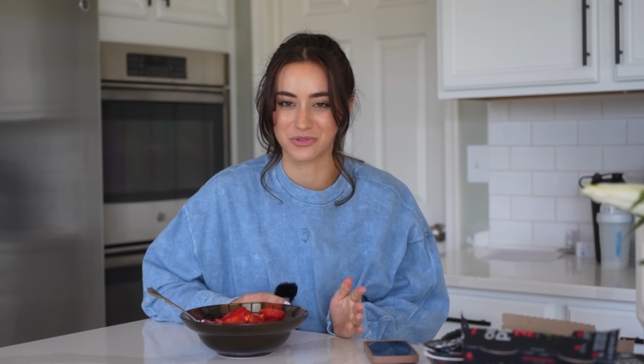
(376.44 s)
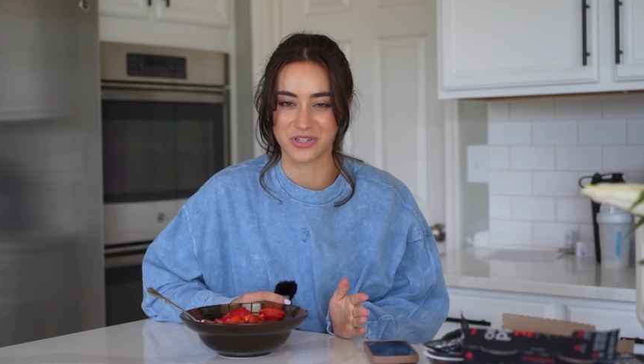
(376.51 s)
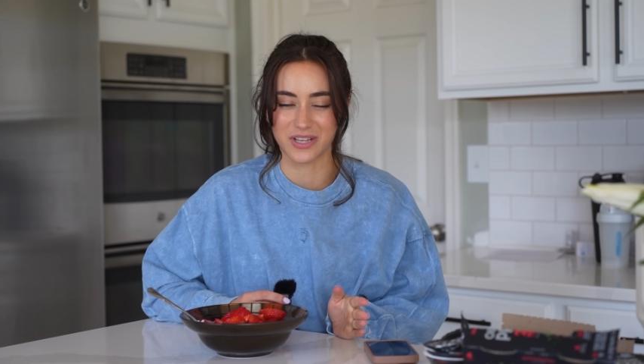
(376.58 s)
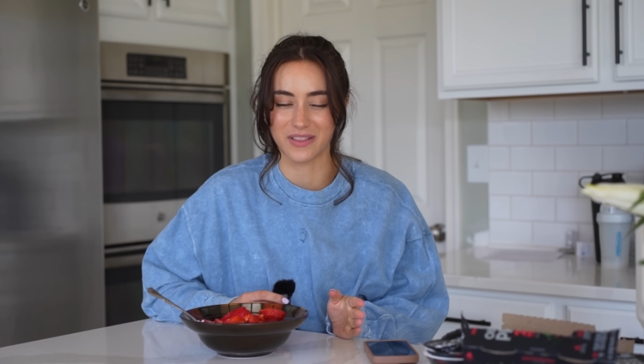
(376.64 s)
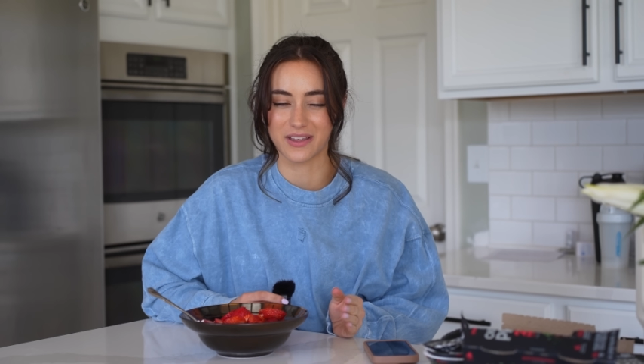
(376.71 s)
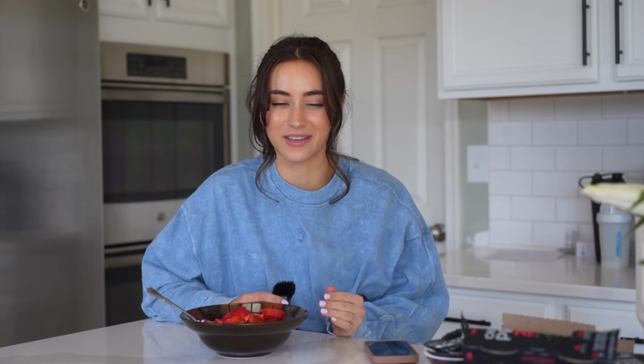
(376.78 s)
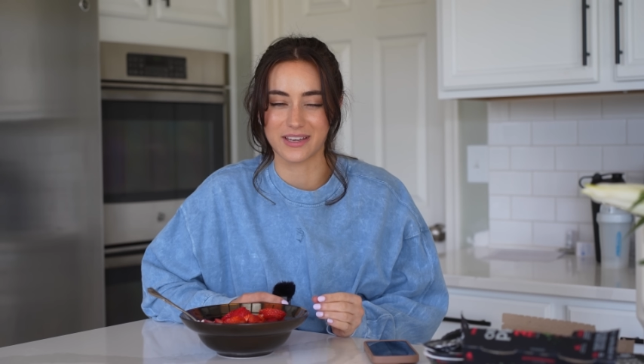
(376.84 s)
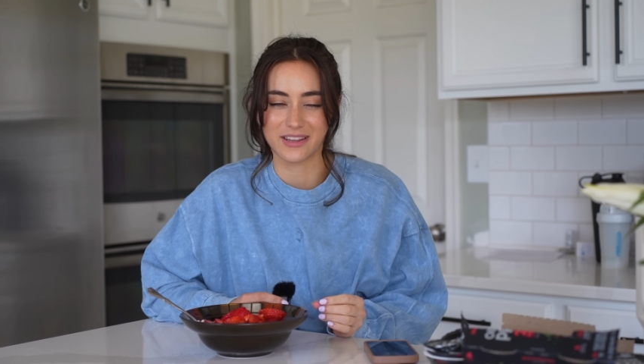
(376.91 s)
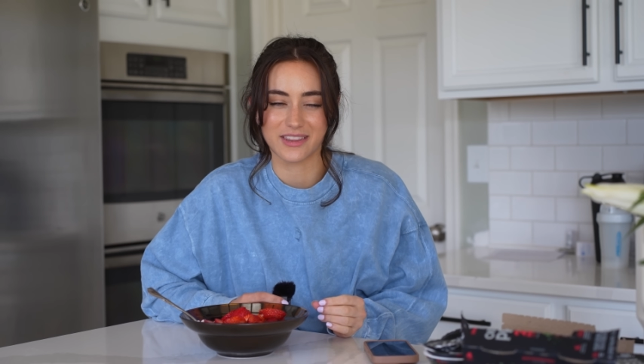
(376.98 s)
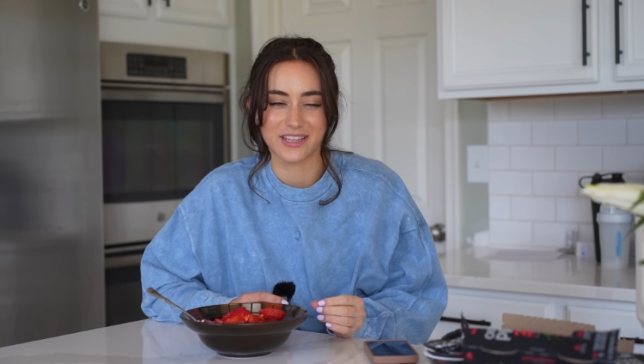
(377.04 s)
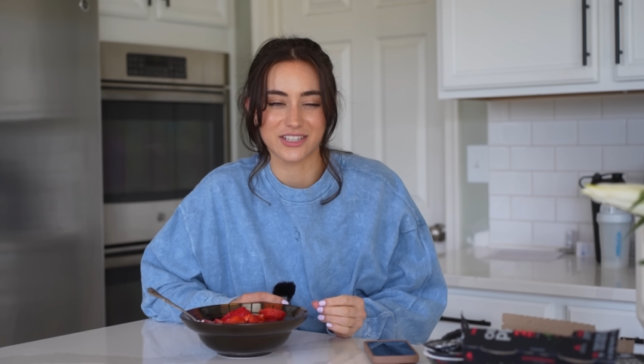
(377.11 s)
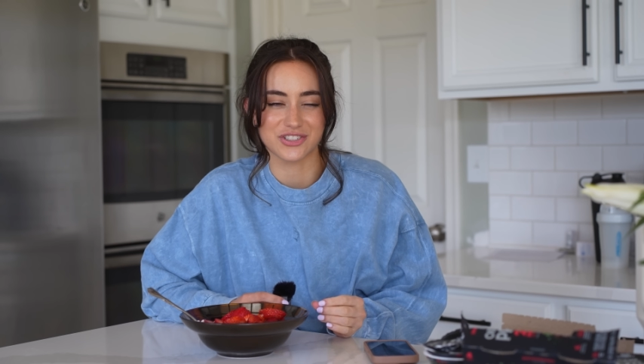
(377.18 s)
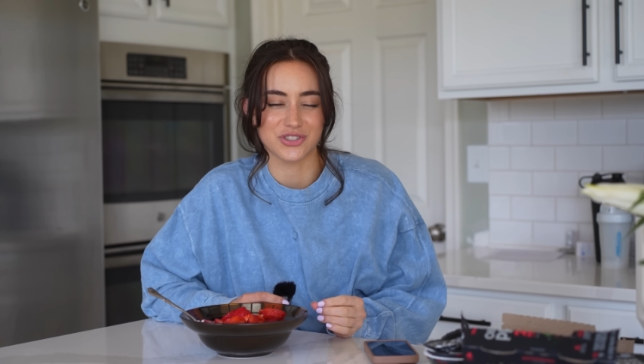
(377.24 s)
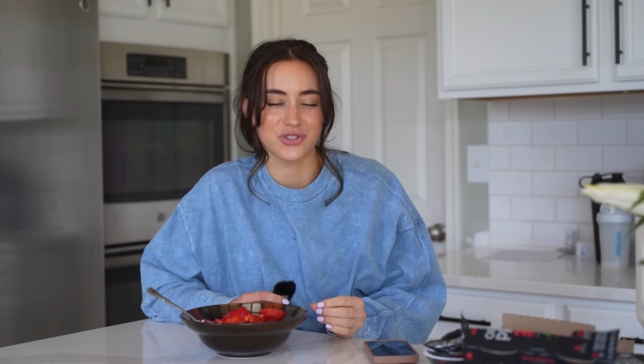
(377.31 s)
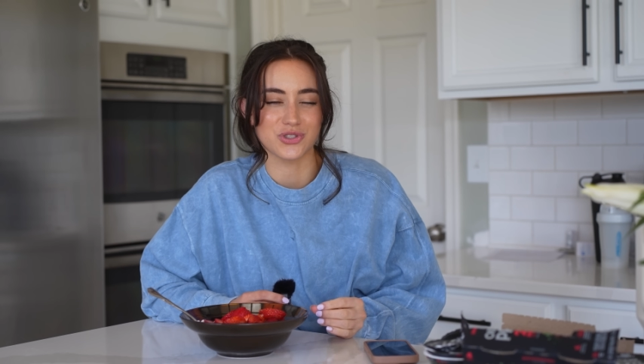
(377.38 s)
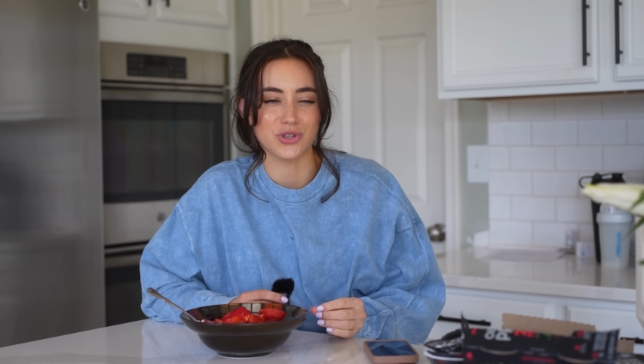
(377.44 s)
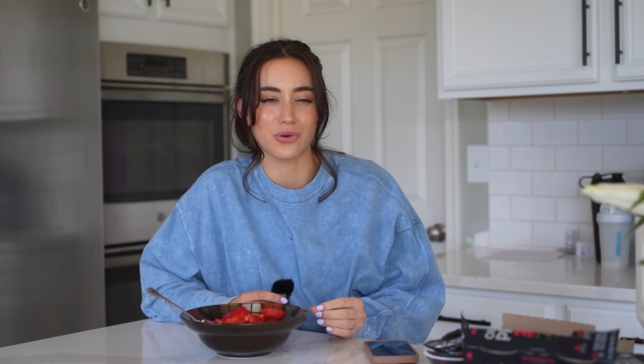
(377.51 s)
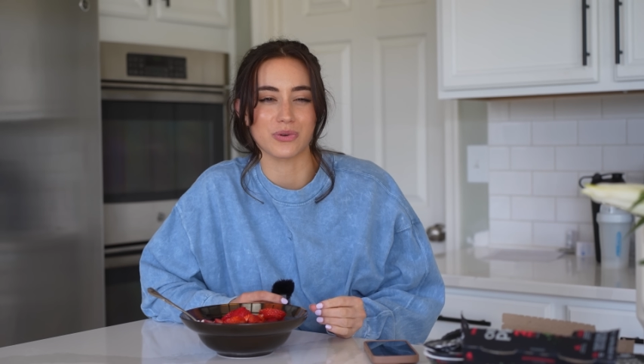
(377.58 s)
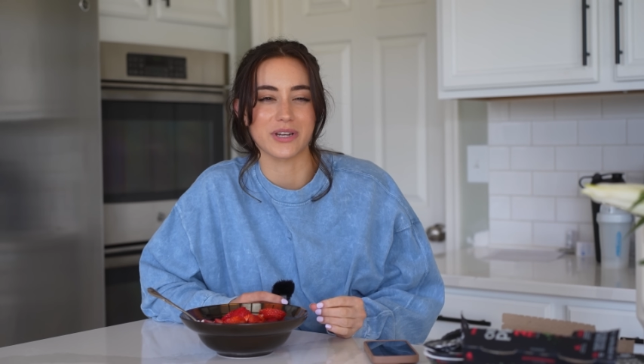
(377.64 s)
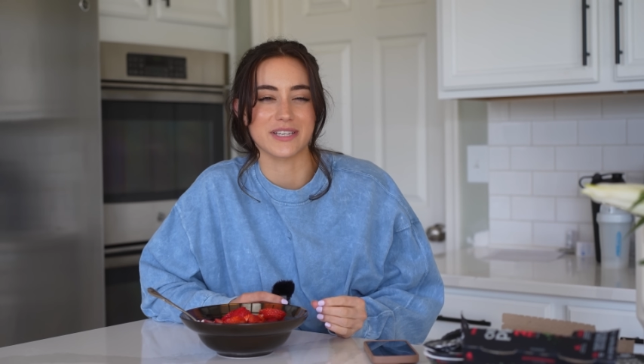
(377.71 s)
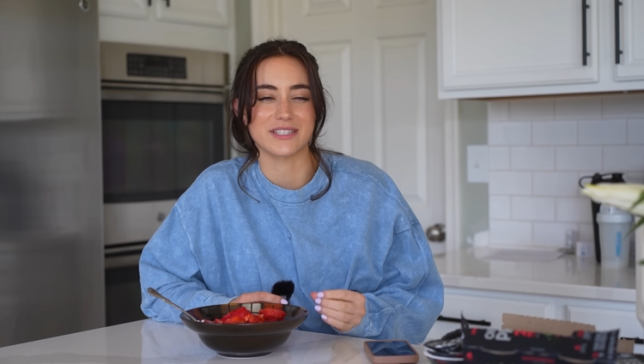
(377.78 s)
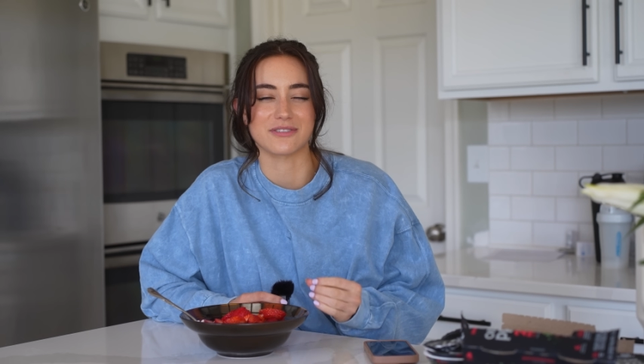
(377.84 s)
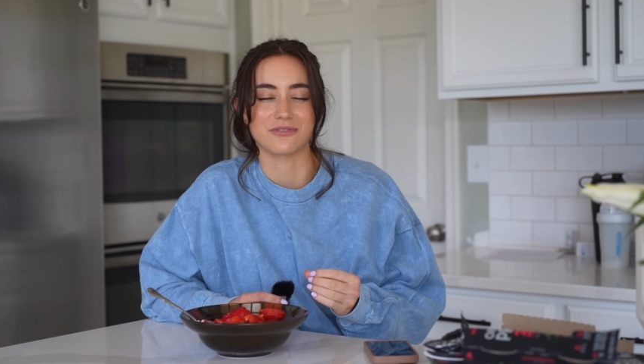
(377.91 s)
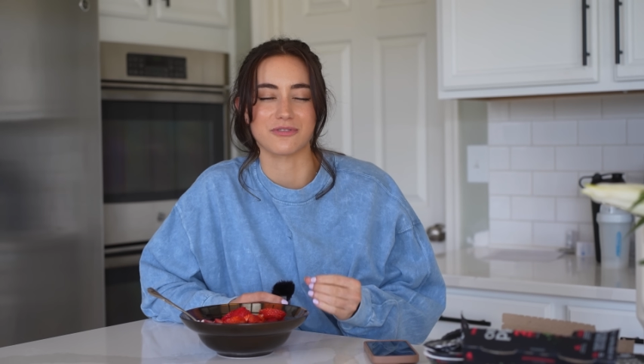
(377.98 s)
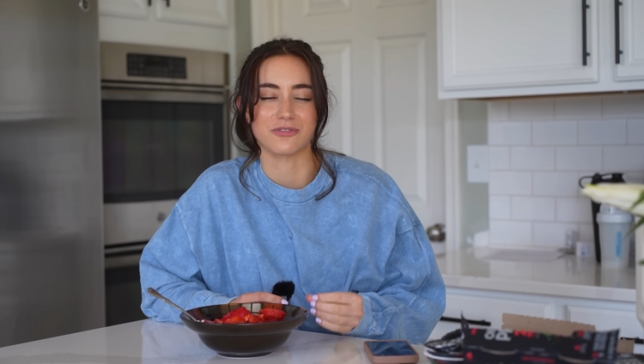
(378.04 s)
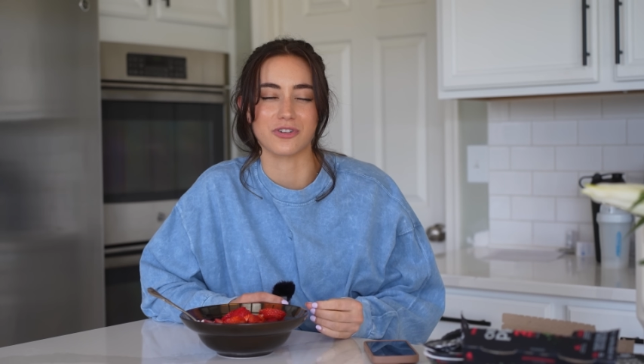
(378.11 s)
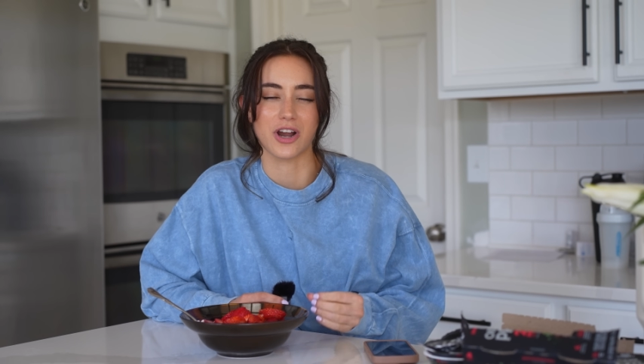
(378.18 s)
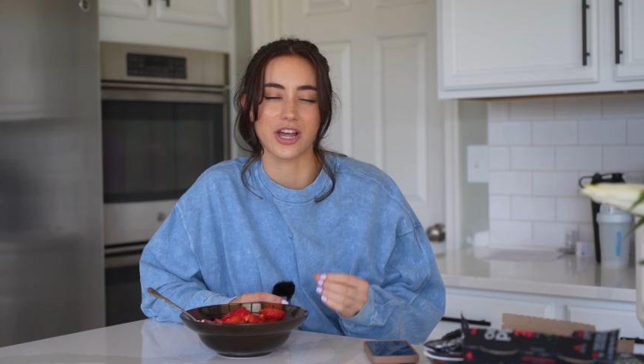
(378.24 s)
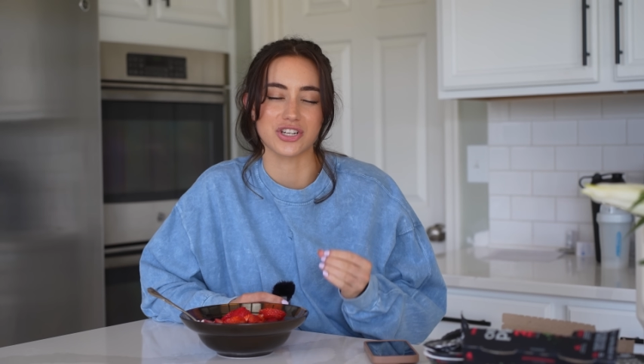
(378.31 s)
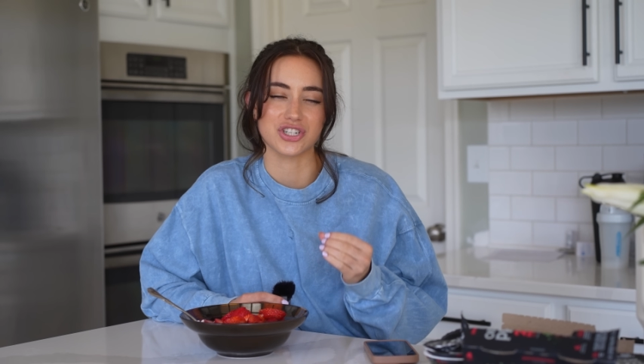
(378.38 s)
which I like. I think it's just so nice and
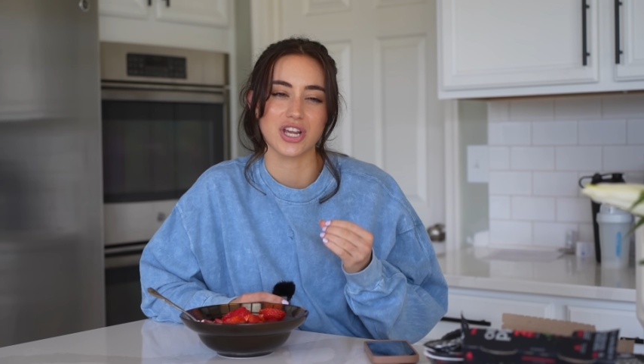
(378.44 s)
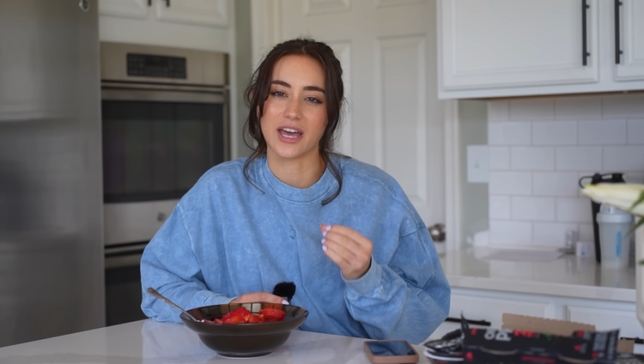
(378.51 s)
fresh,